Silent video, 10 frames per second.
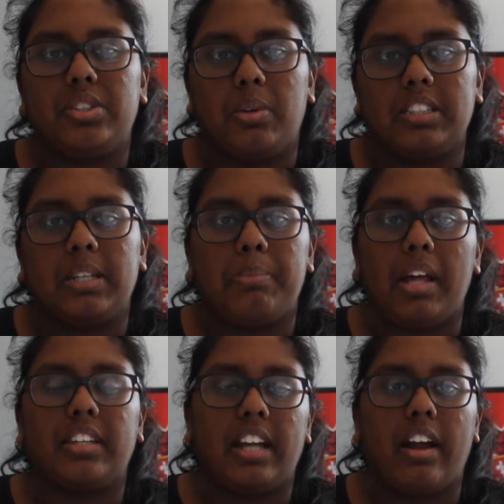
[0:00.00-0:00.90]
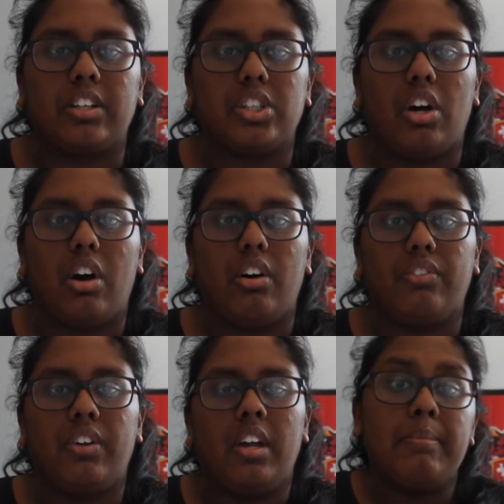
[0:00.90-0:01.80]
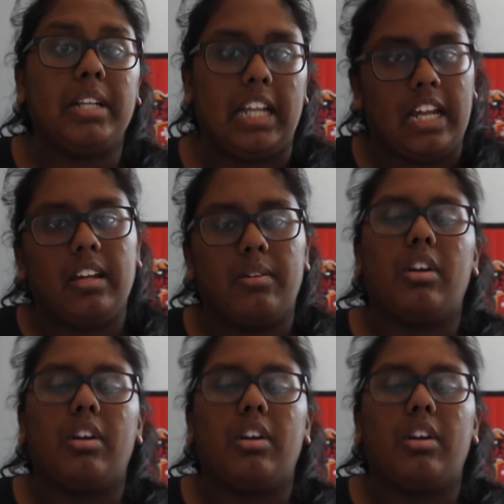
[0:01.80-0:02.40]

to us about the character of Emily.